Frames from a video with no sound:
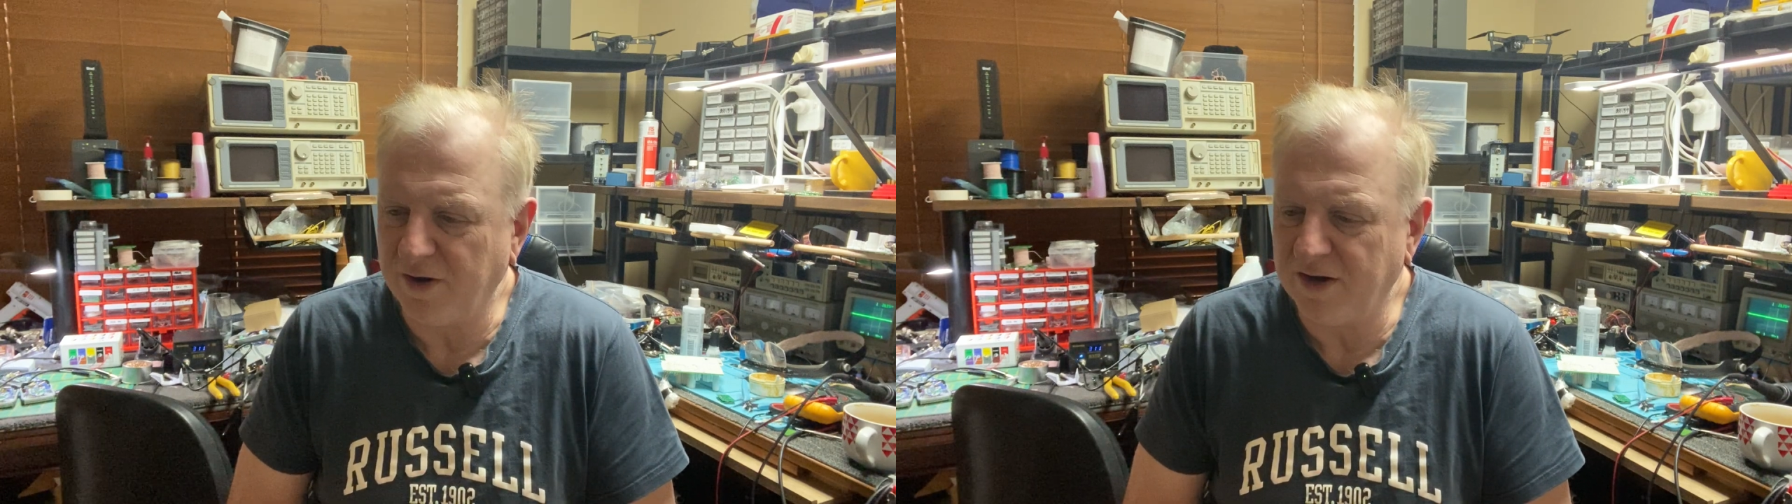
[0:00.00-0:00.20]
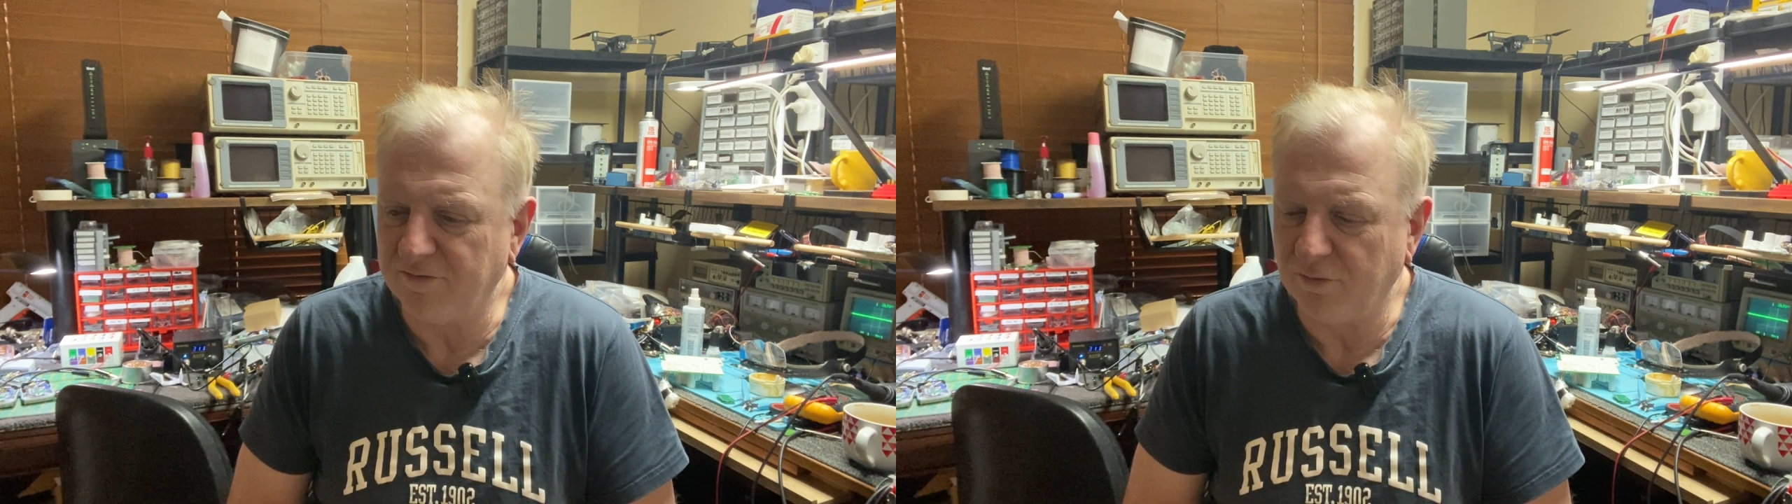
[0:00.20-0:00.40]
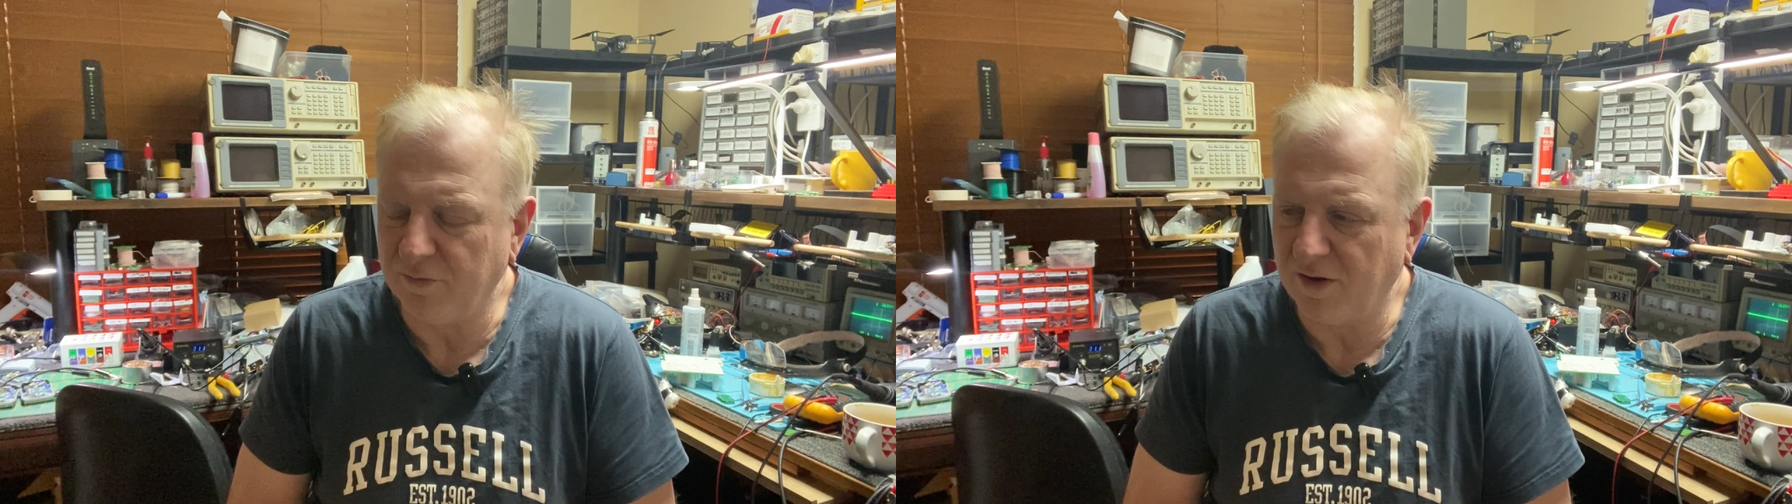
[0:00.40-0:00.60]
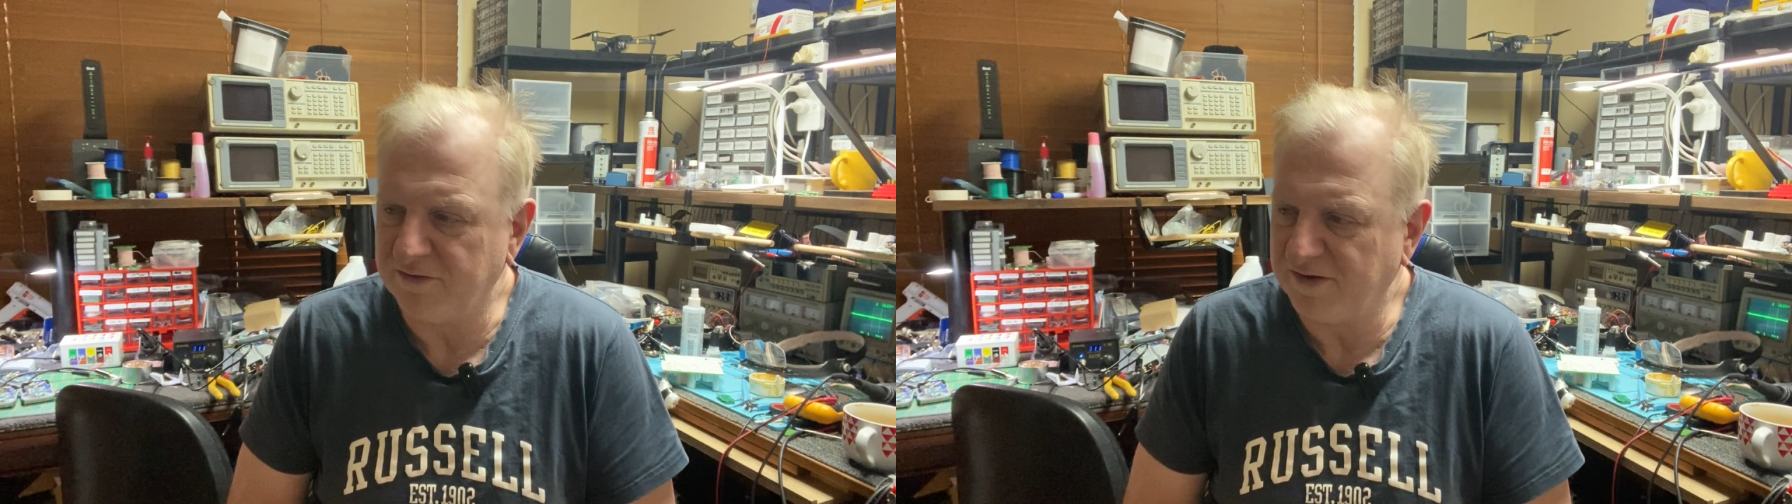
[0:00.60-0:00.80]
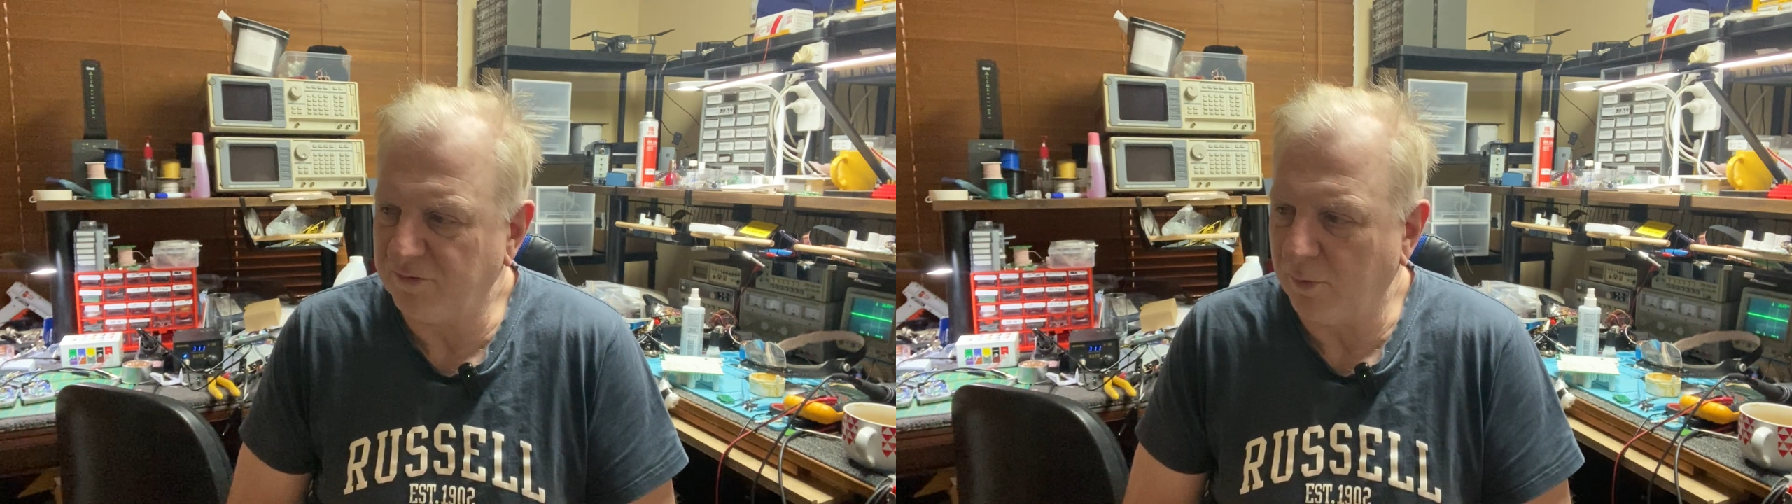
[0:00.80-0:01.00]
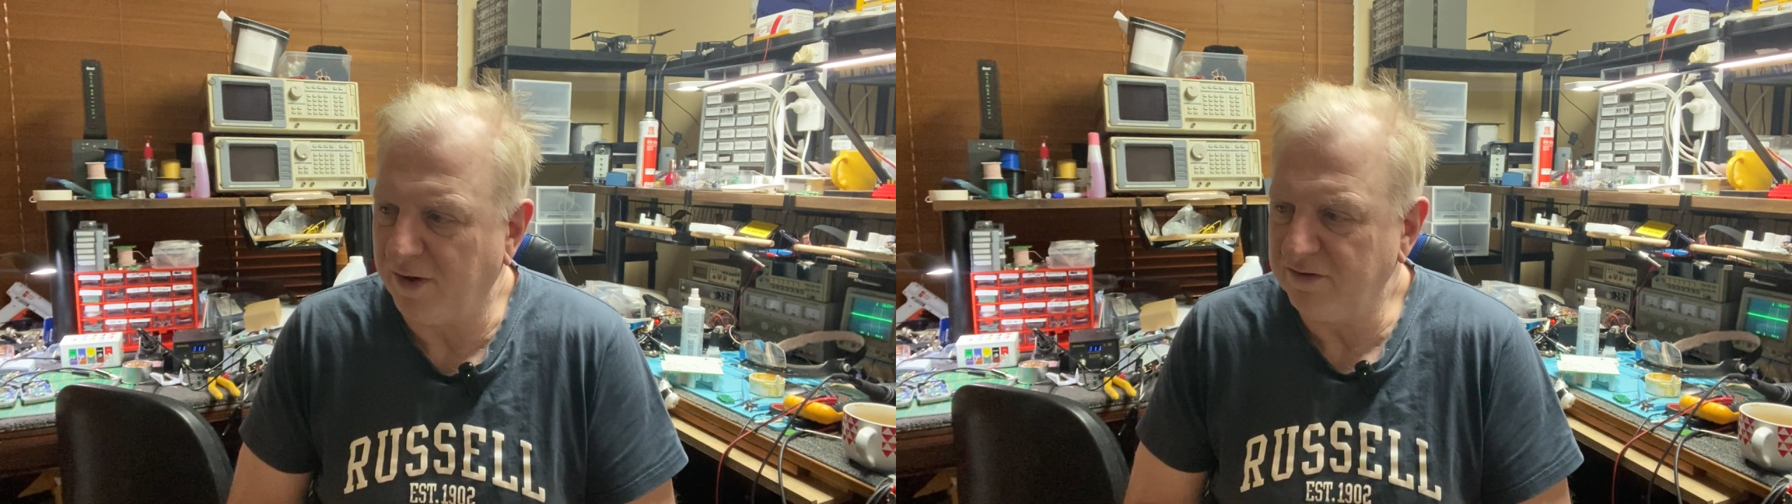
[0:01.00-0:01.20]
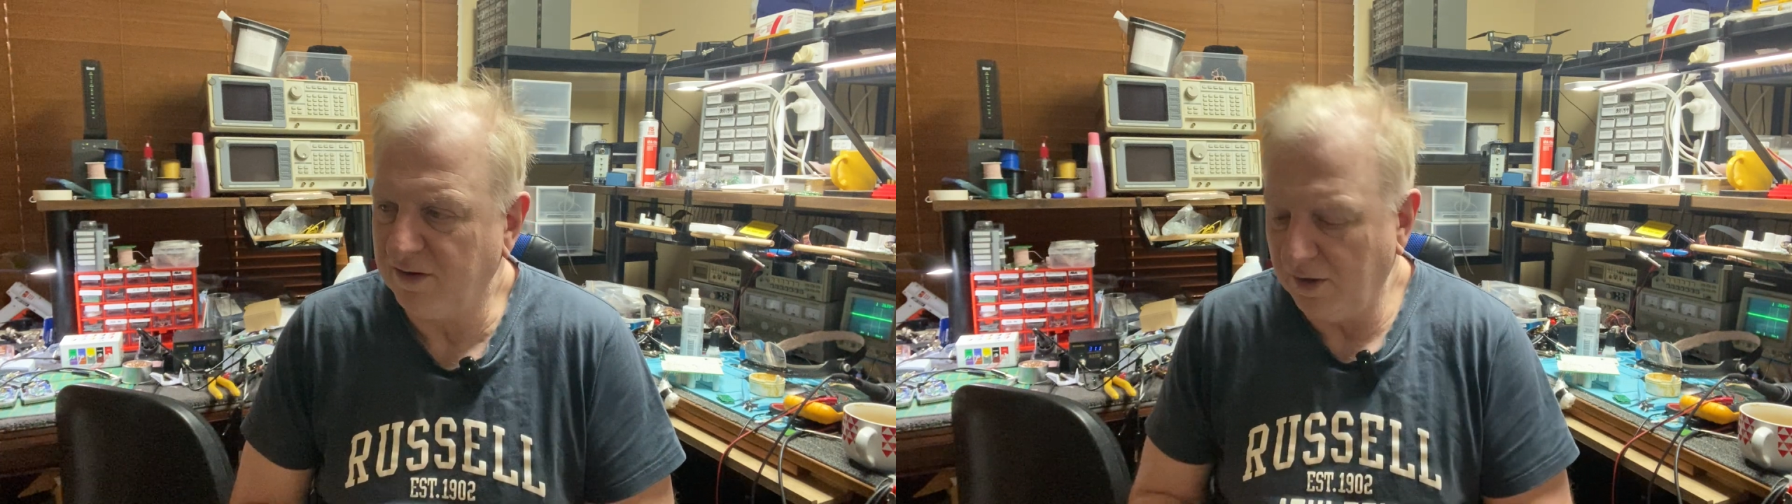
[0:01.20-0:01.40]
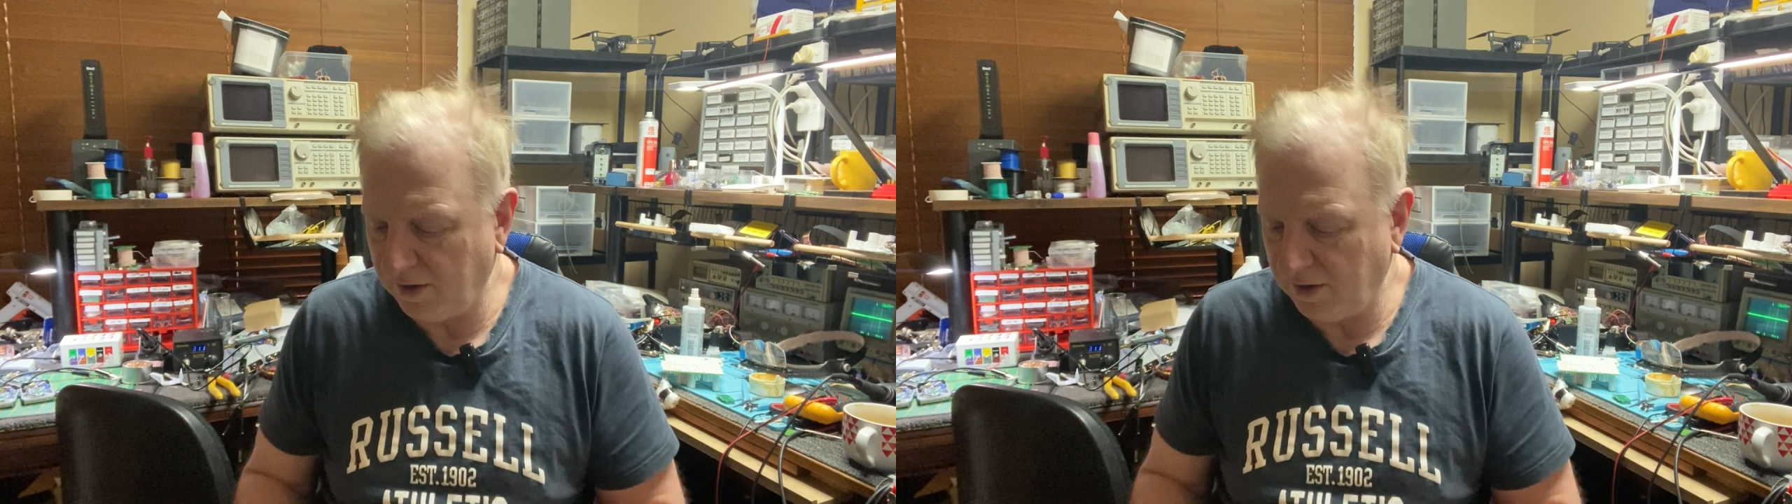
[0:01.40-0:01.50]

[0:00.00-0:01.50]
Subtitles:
out of all those other ones.